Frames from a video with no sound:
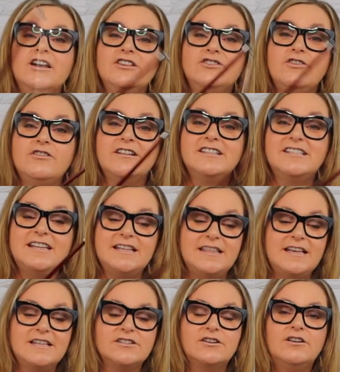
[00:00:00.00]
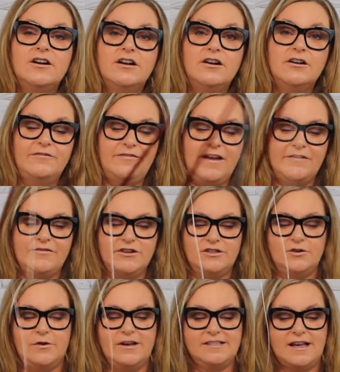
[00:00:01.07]
So you can see these are her
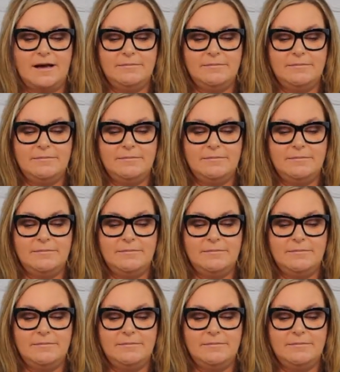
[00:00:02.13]
favorite toys.